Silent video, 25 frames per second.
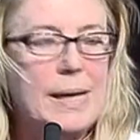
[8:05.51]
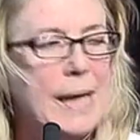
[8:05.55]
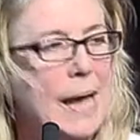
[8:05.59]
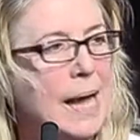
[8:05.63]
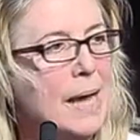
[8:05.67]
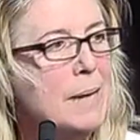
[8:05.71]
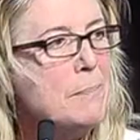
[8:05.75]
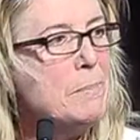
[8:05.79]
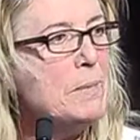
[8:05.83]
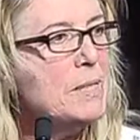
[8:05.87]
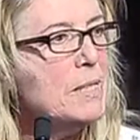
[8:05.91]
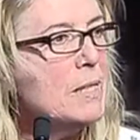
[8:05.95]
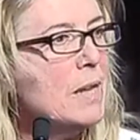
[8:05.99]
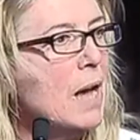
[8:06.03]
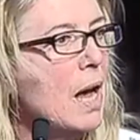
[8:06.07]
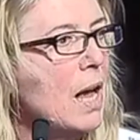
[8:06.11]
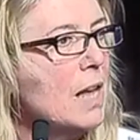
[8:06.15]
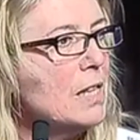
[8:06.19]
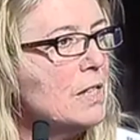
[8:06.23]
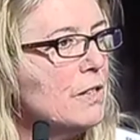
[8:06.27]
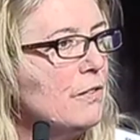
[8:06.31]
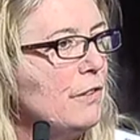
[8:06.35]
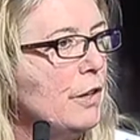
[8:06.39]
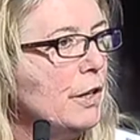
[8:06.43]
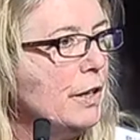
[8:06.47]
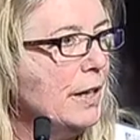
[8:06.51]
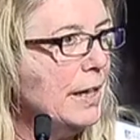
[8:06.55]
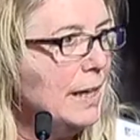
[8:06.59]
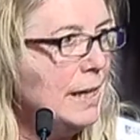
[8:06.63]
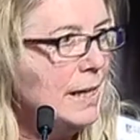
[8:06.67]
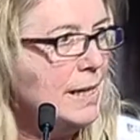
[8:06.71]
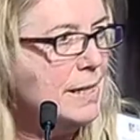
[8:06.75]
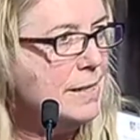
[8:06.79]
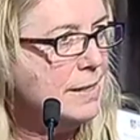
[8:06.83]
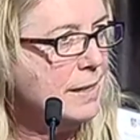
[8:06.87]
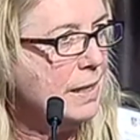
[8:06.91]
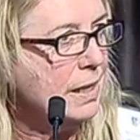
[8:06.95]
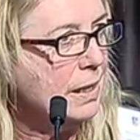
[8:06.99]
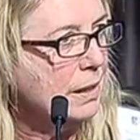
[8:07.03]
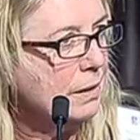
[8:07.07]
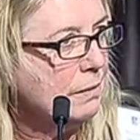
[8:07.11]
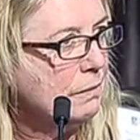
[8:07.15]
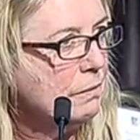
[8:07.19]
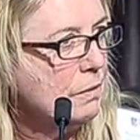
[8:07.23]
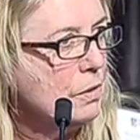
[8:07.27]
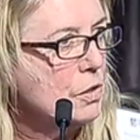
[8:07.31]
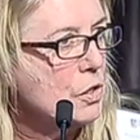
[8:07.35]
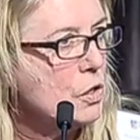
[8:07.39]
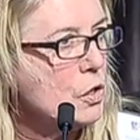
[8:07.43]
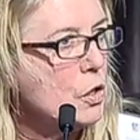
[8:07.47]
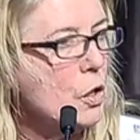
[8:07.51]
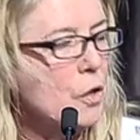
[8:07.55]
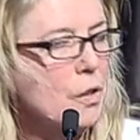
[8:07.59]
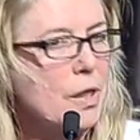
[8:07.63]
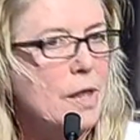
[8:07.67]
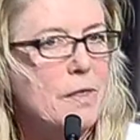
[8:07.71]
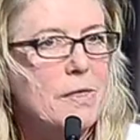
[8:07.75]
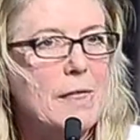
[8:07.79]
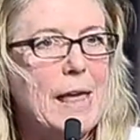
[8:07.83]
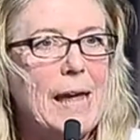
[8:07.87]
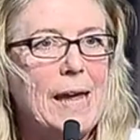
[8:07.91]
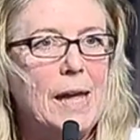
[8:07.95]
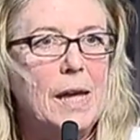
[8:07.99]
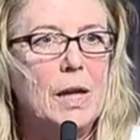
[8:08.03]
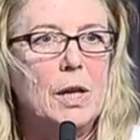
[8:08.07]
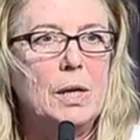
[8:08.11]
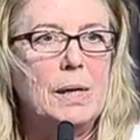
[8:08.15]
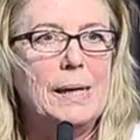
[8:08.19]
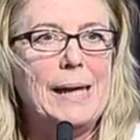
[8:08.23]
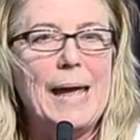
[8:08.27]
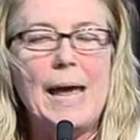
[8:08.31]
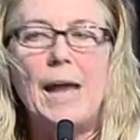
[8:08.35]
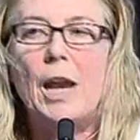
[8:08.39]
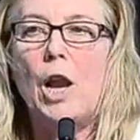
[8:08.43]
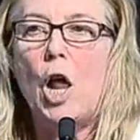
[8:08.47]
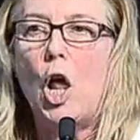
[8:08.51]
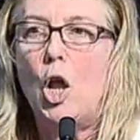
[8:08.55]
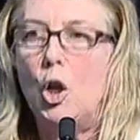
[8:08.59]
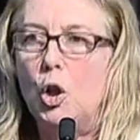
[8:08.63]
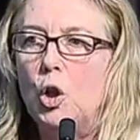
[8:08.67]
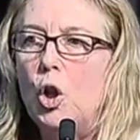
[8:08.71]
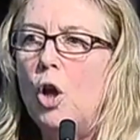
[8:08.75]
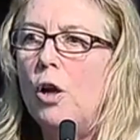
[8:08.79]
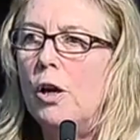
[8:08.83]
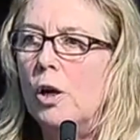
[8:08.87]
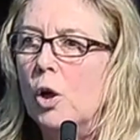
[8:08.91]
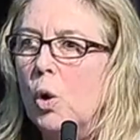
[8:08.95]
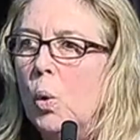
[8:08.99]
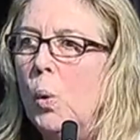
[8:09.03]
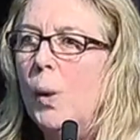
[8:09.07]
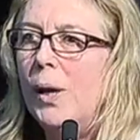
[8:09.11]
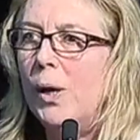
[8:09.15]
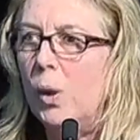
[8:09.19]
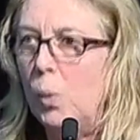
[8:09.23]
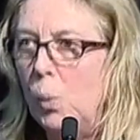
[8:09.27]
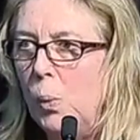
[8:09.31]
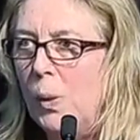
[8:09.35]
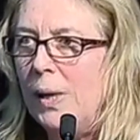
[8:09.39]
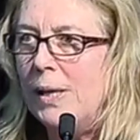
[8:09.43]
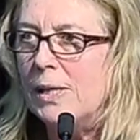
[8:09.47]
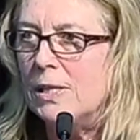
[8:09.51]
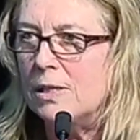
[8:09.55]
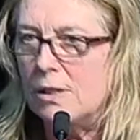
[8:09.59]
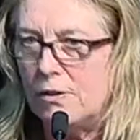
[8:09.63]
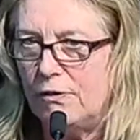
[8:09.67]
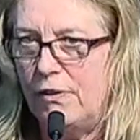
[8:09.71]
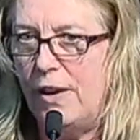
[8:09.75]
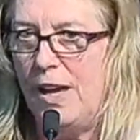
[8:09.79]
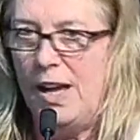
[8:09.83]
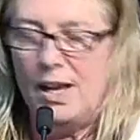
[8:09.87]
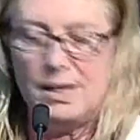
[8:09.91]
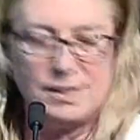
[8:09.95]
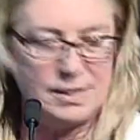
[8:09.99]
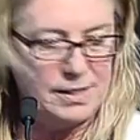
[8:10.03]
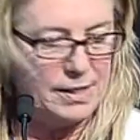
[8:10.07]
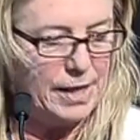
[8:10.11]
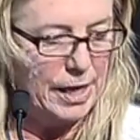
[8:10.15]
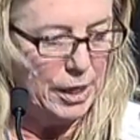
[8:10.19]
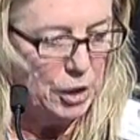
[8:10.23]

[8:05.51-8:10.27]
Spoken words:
A game starts very easy so that they can get a lot of quick wins fast.